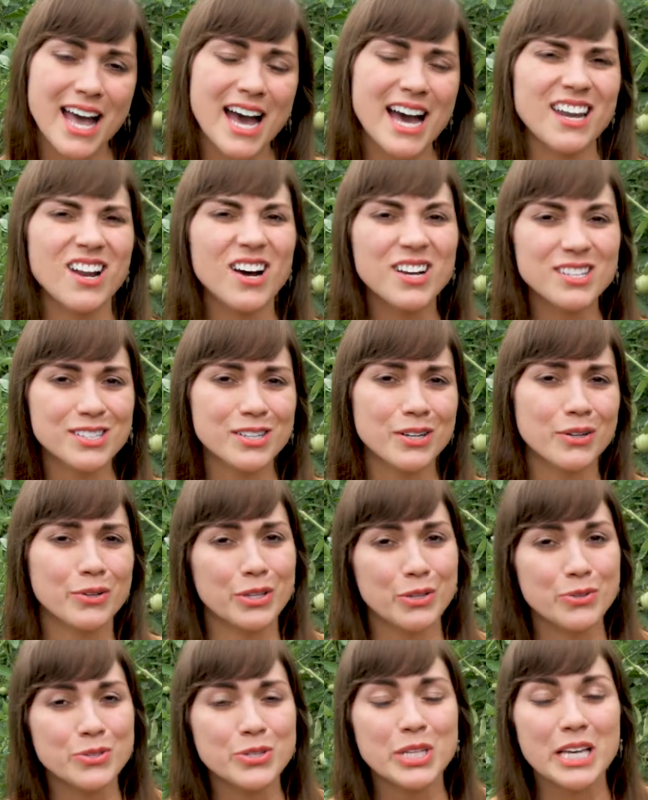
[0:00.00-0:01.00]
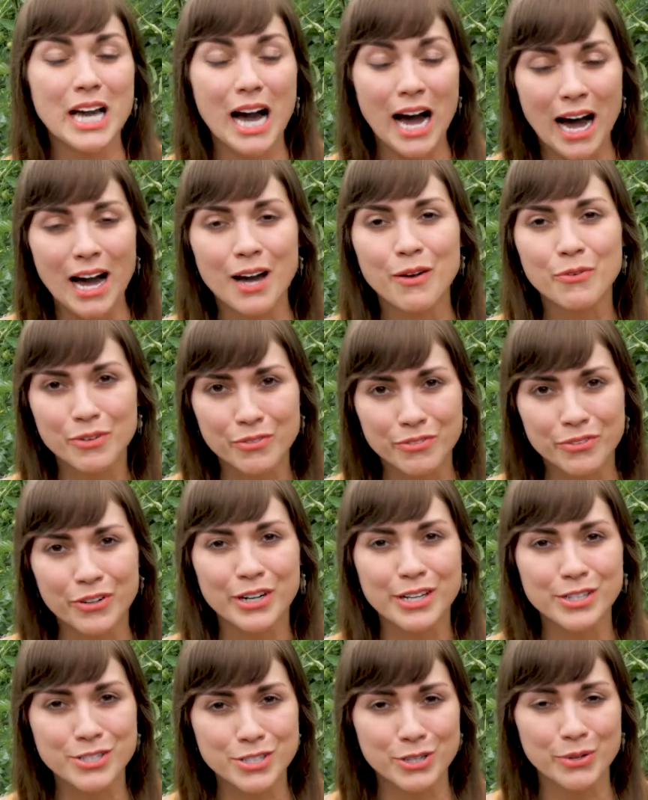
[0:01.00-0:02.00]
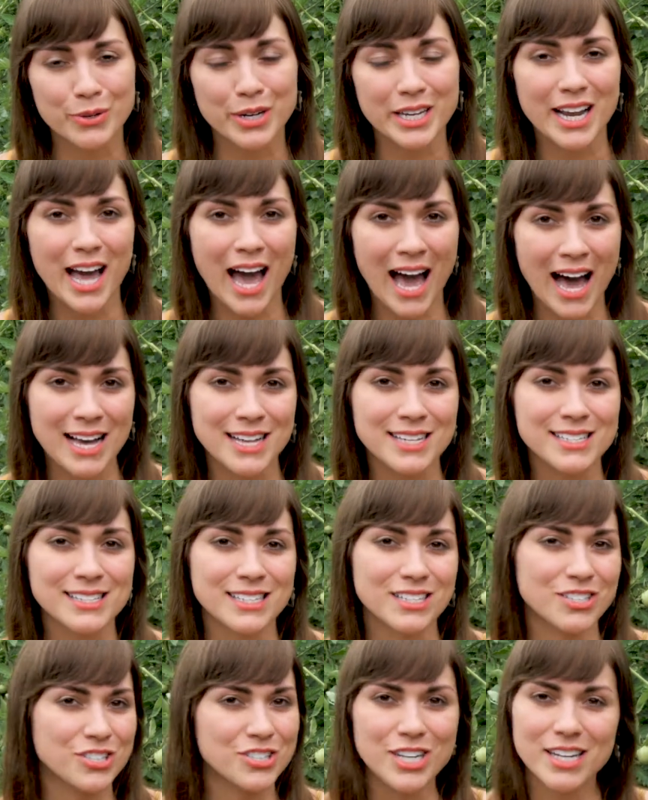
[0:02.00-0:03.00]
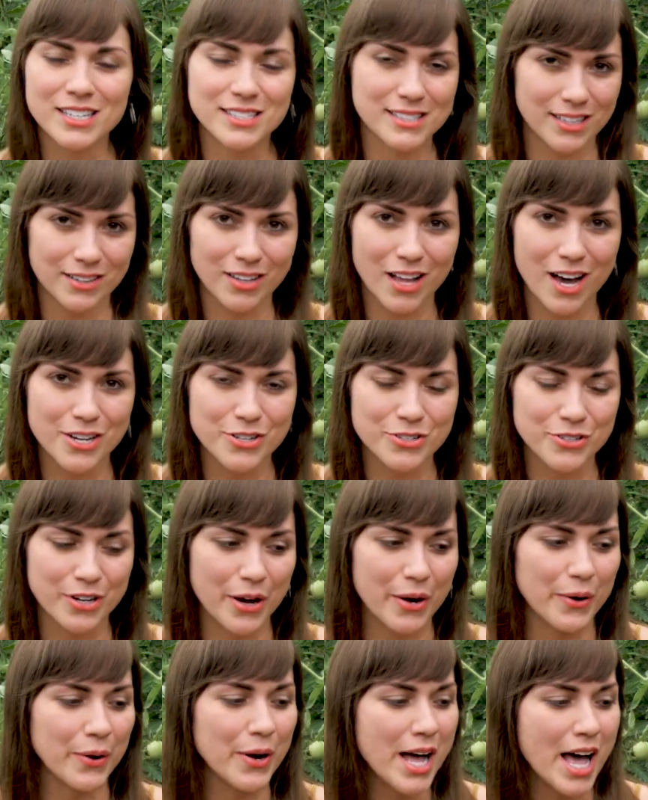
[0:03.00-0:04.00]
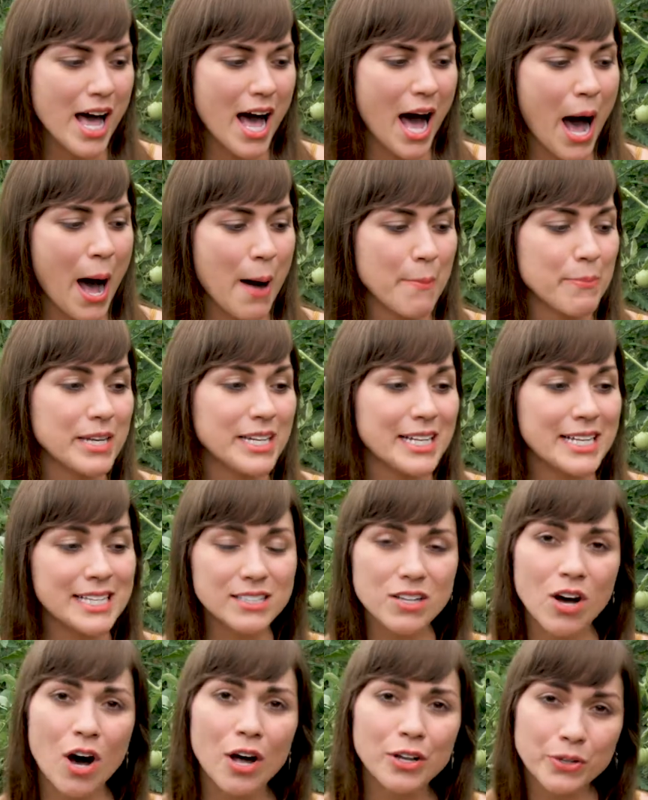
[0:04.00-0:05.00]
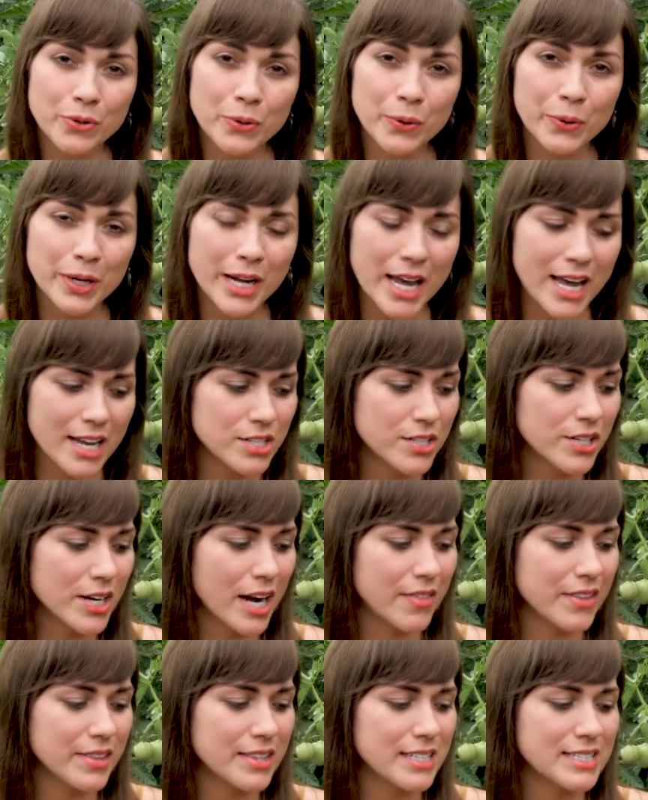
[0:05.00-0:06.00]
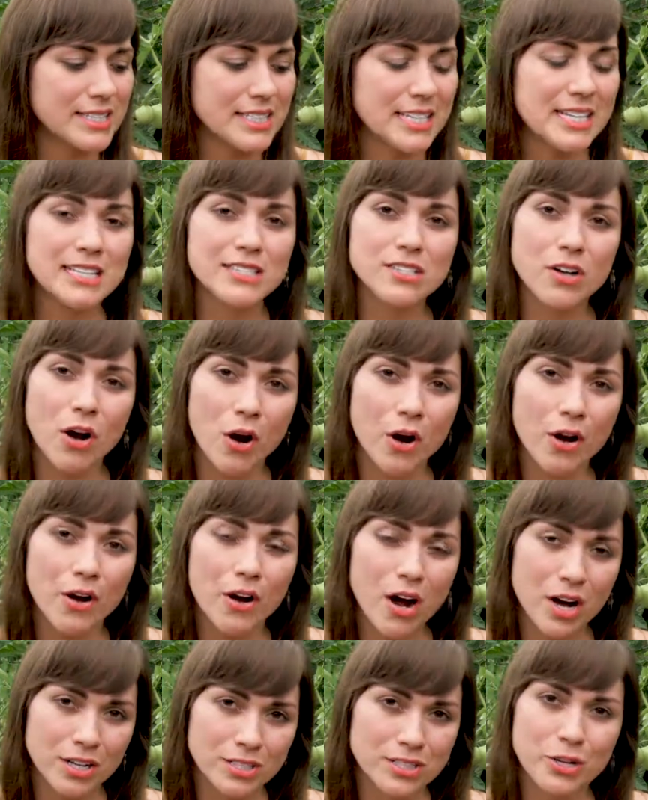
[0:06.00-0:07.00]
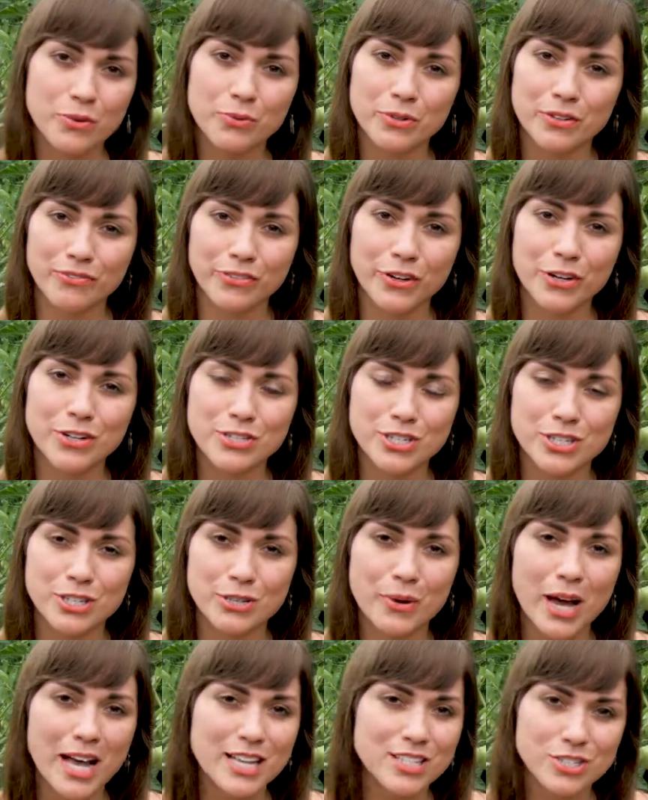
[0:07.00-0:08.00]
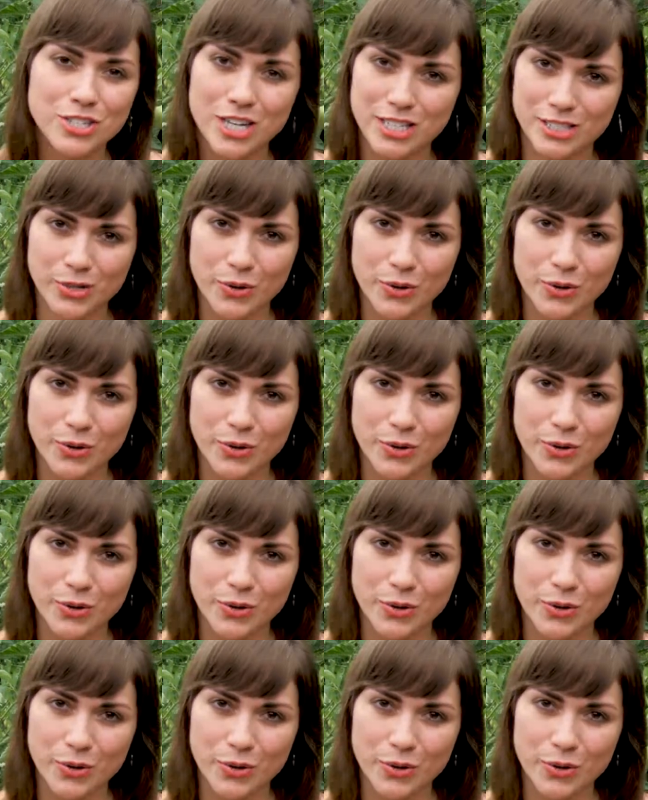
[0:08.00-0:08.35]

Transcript: and also usually I refer to it as just cilantro, but it is called coriander, and then the seeds are also referred to as just